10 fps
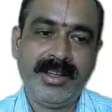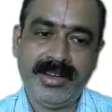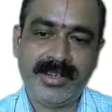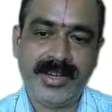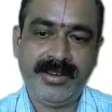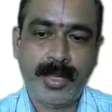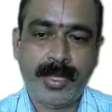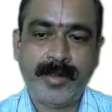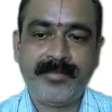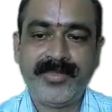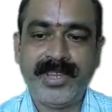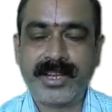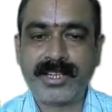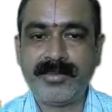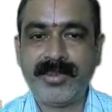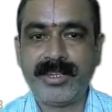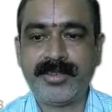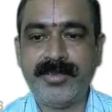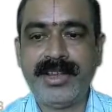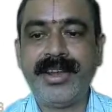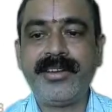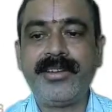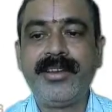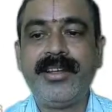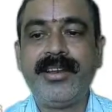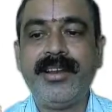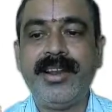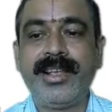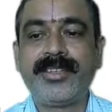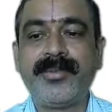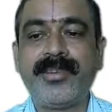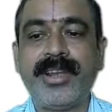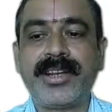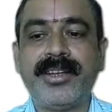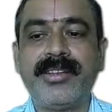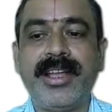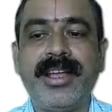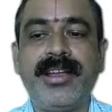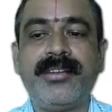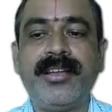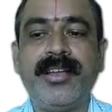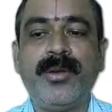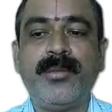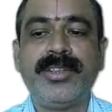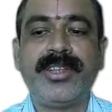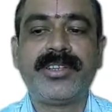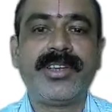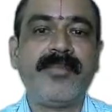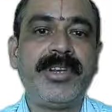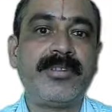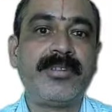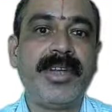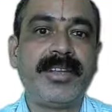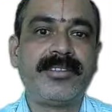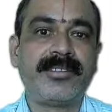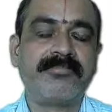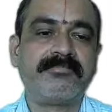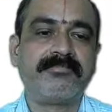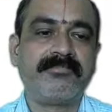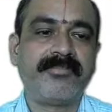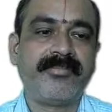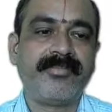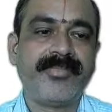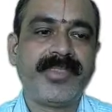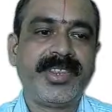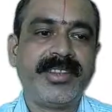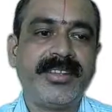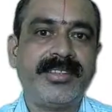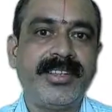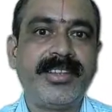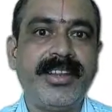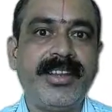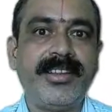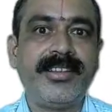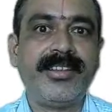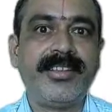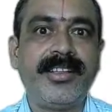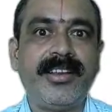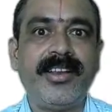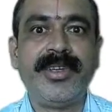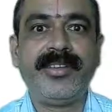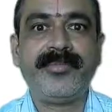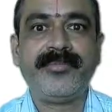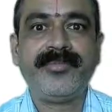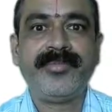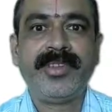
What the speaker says: Understand, the customers may get less protection than with established banks. This is another alarming